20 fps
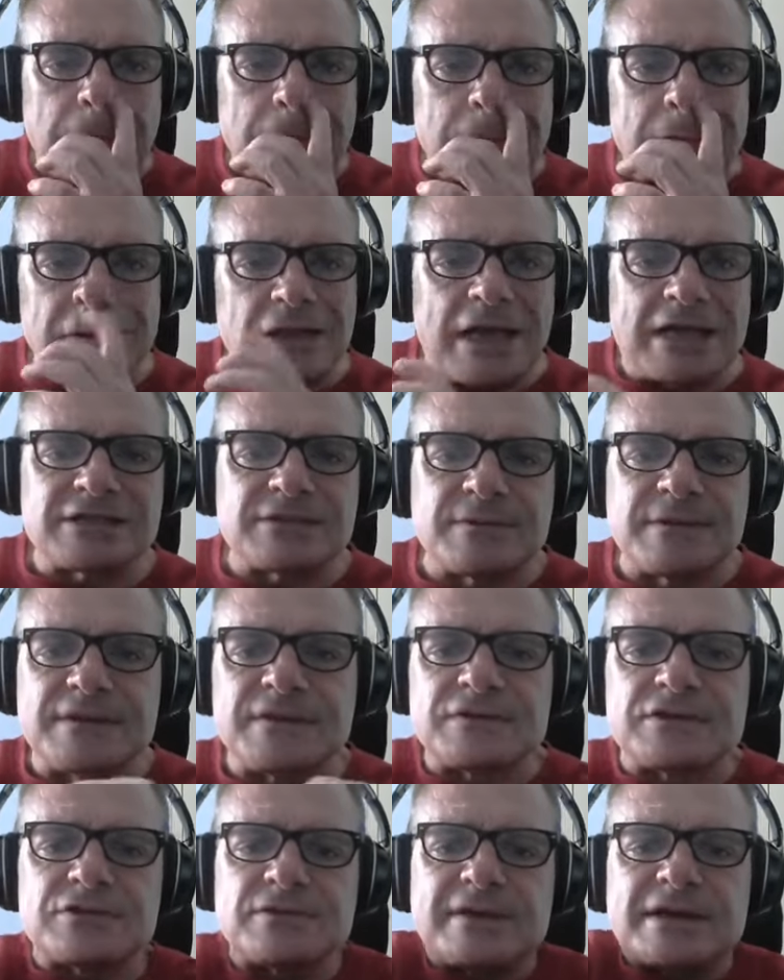Last week,
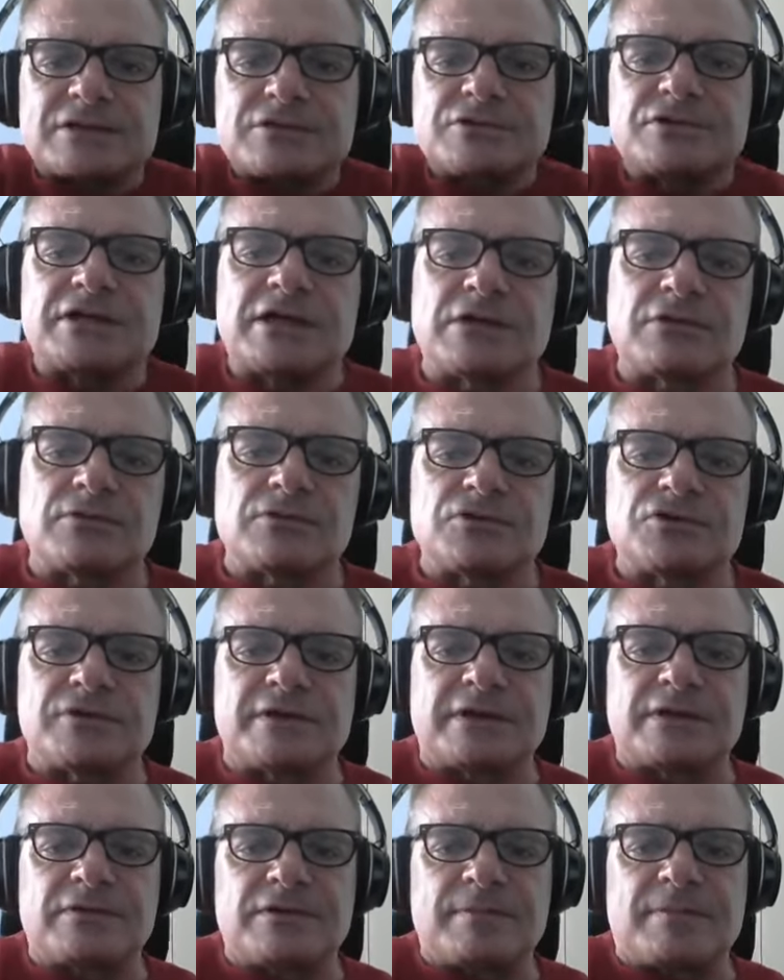the Director General
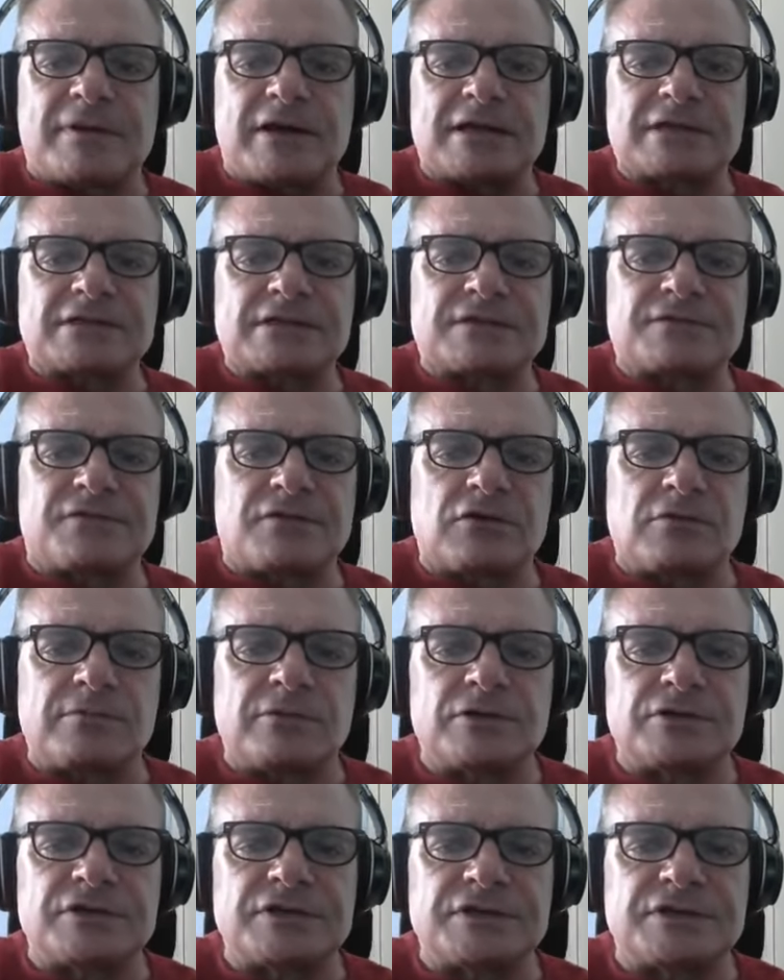triggered the process for
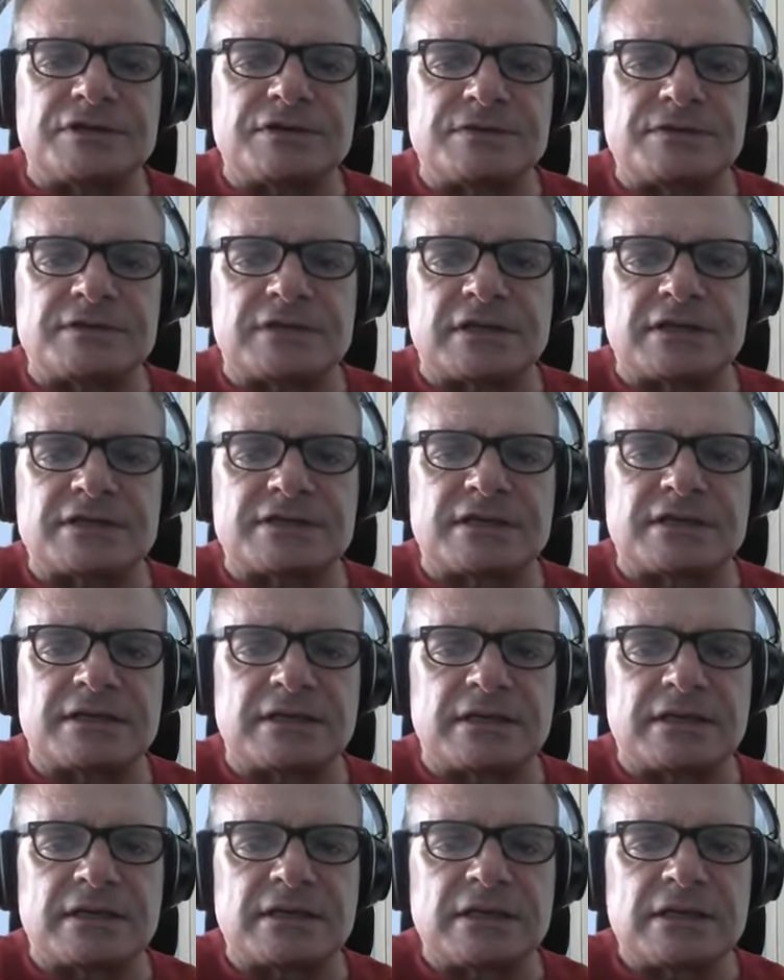emergency use
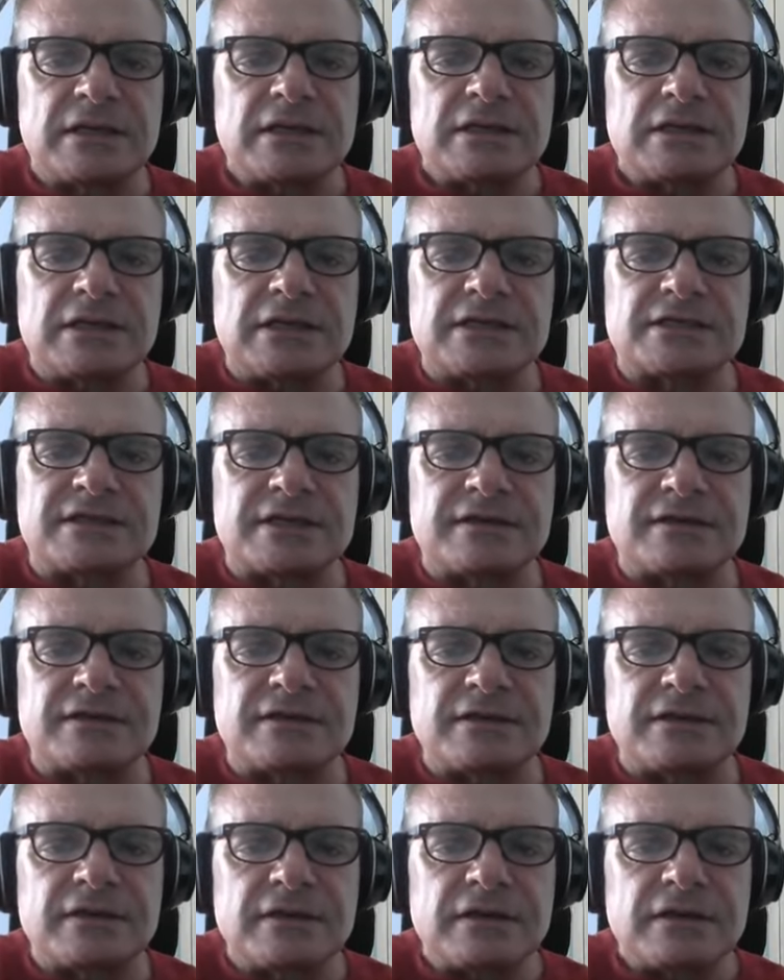listing, listing
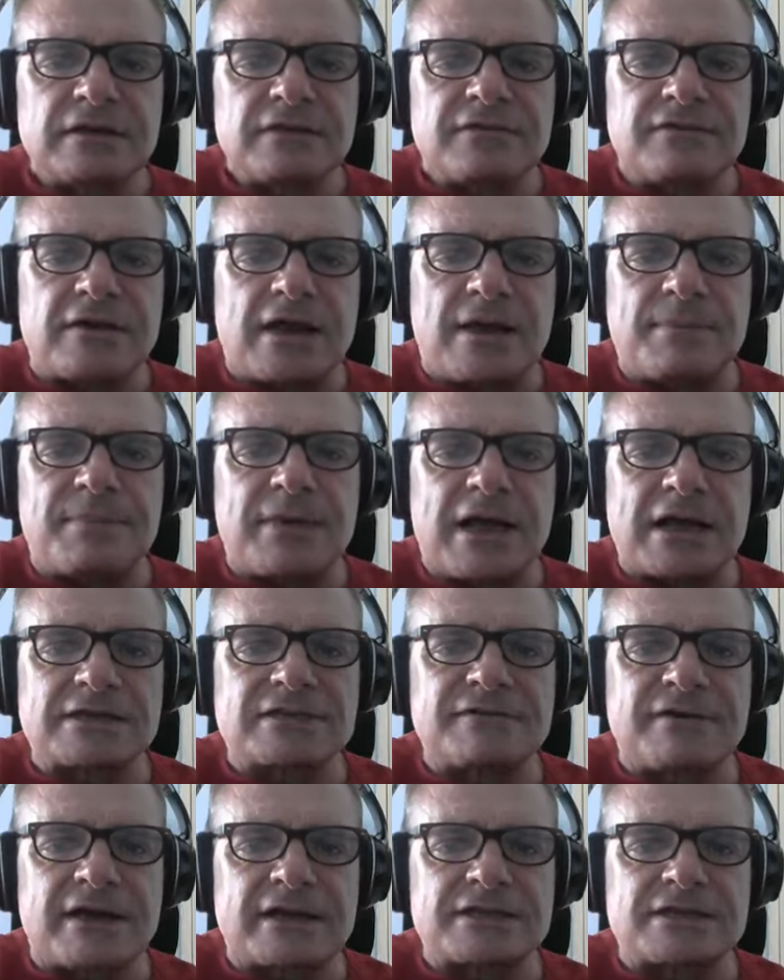for mpox
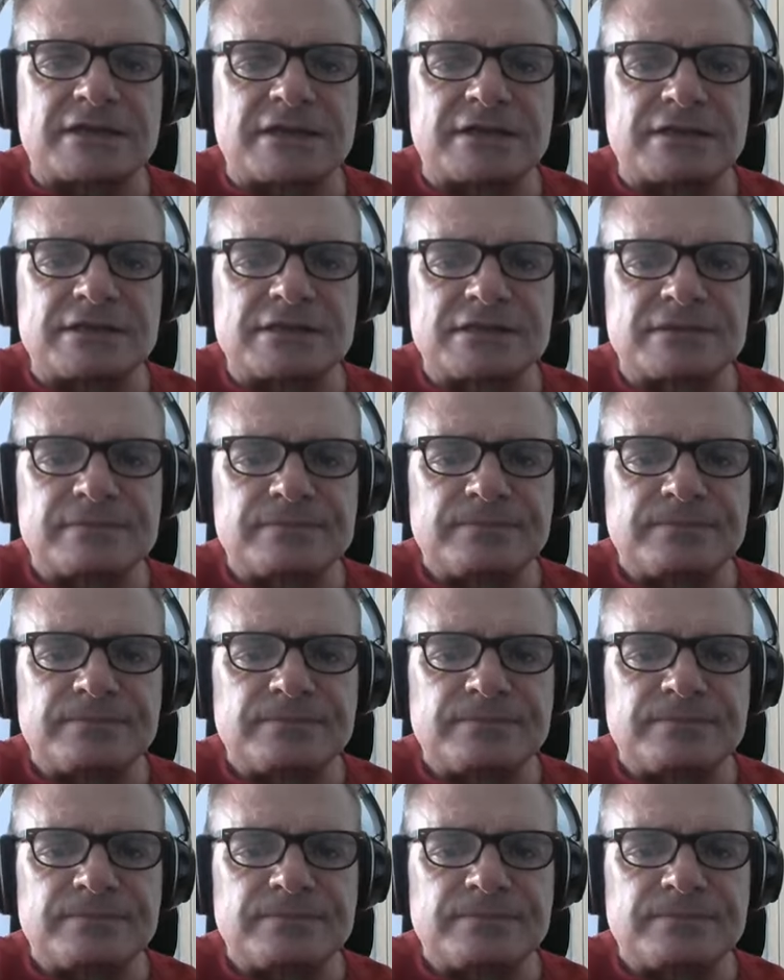vaccines